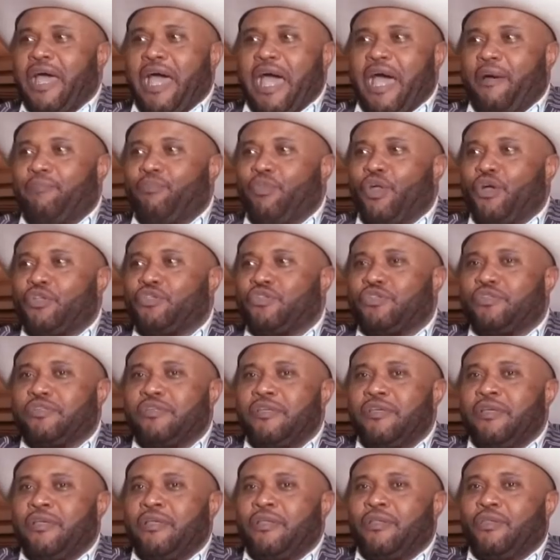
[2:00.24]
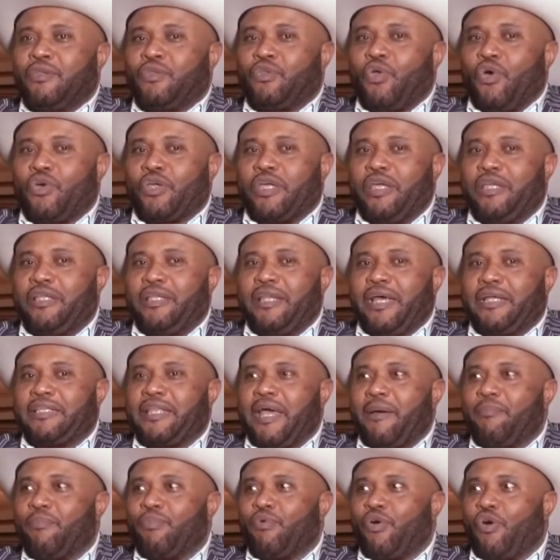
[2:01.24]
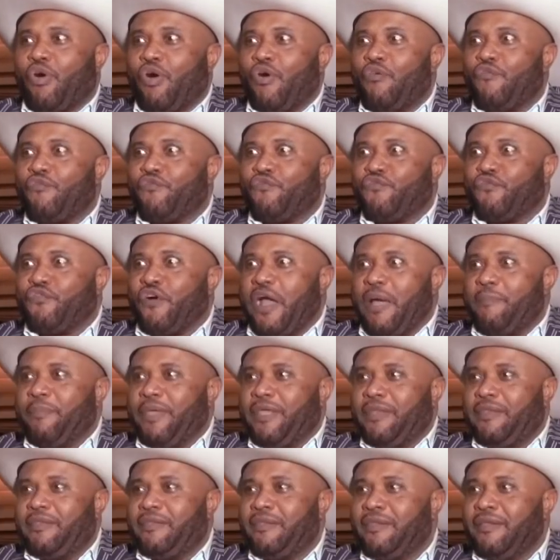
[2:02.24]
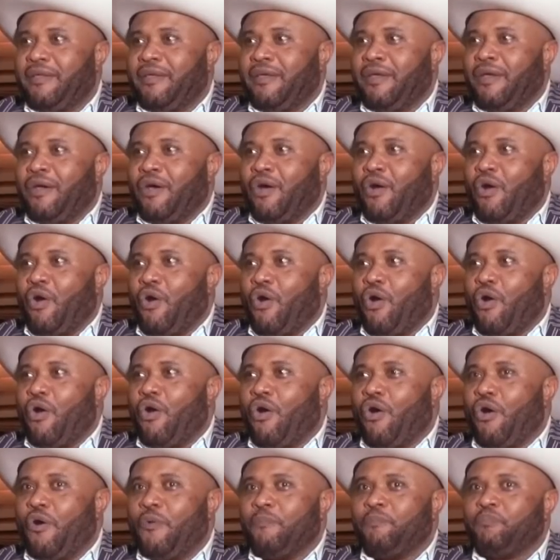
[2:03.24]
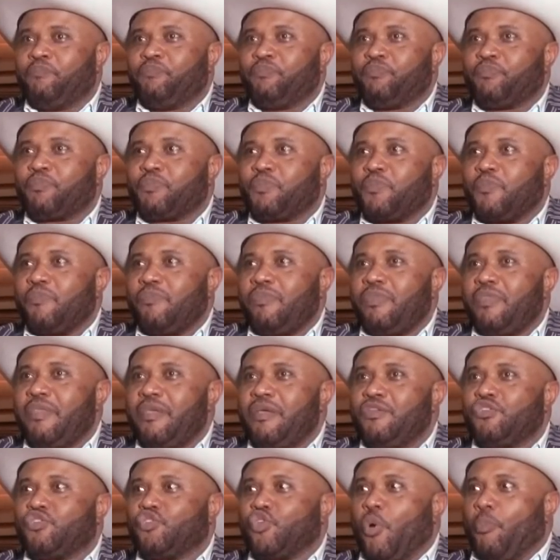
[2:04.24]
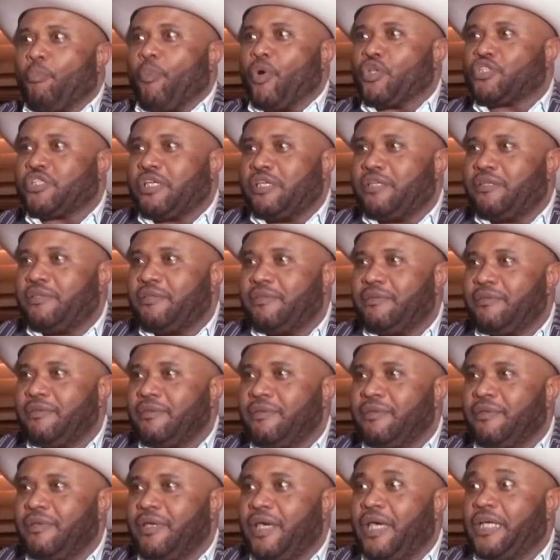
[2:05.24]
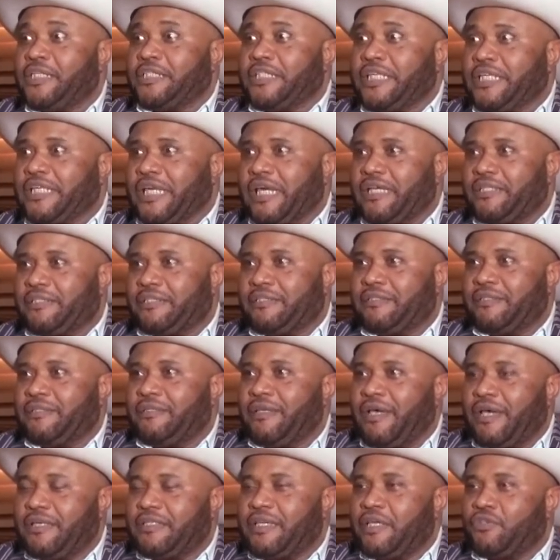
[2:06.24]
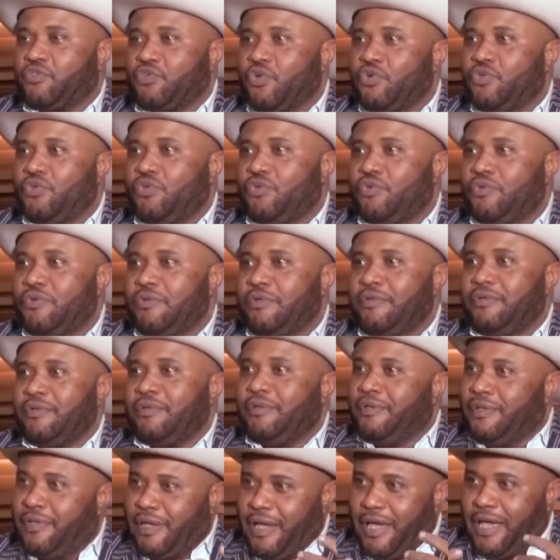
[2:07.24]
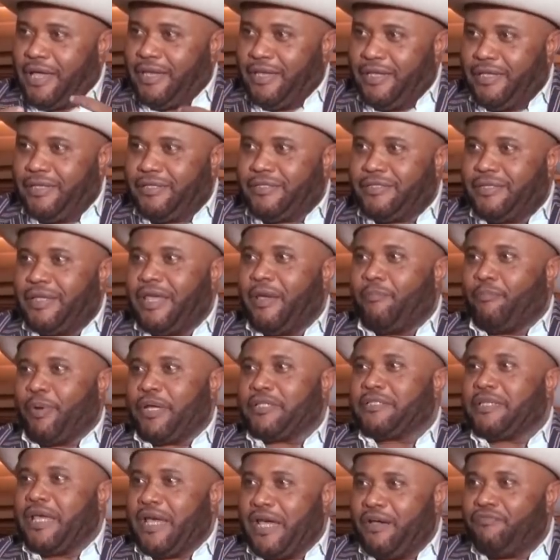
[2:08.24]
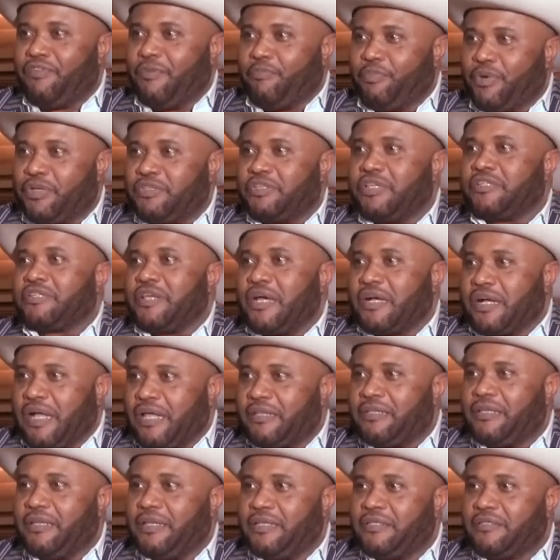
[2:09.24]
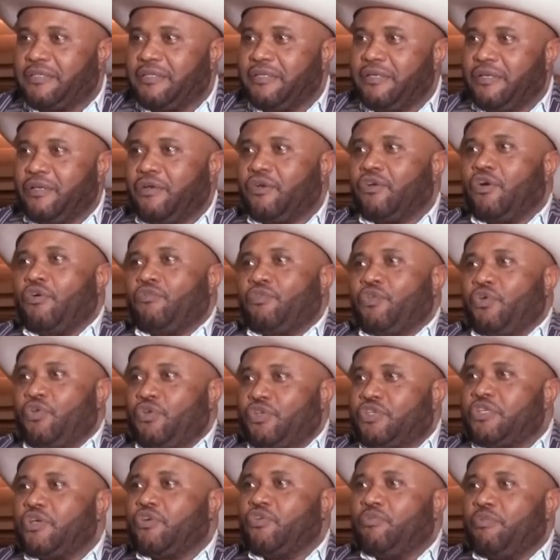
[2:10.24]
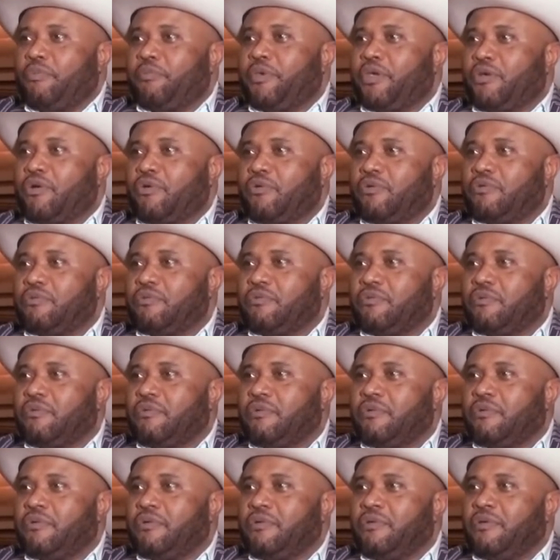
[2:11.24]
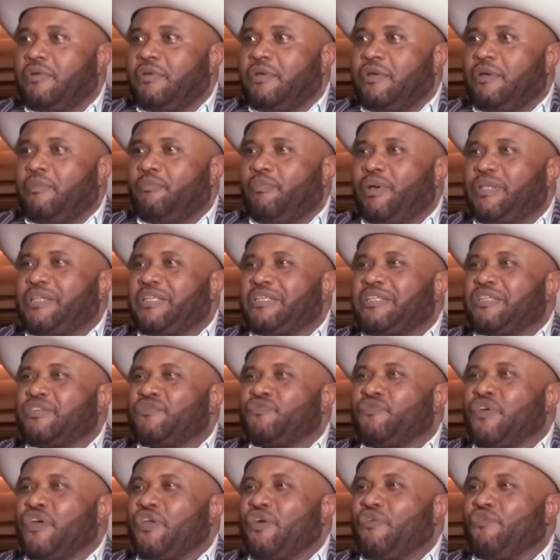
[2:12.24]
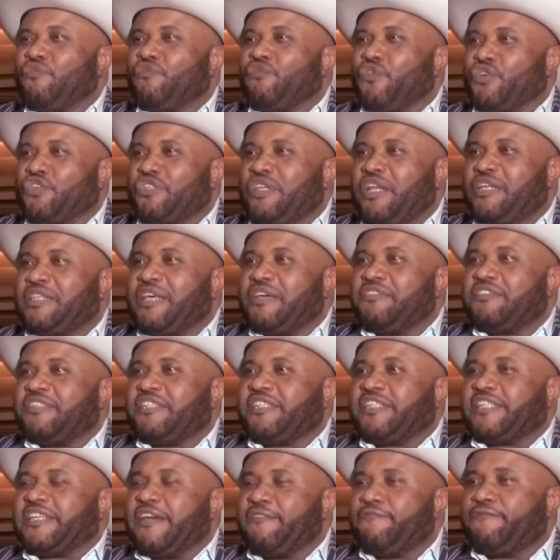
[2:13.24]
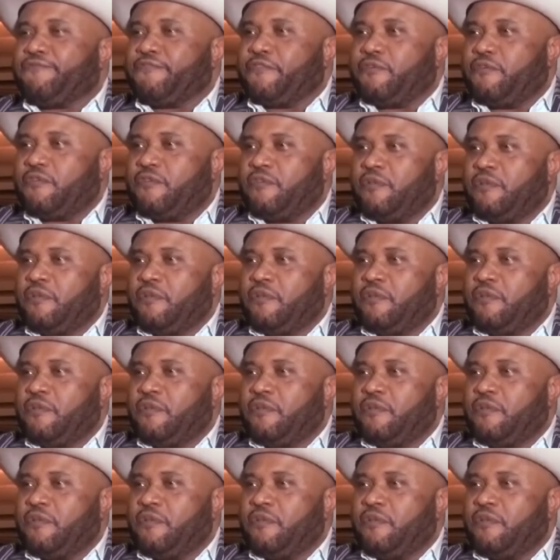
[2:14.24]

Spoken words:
I'm not talking that I'm confirming or supporting a ticket. As I told you, I lead a party. I have a presidential candidate, Governor Olusegun Gumemeko. But it is very unfortunate and shameful,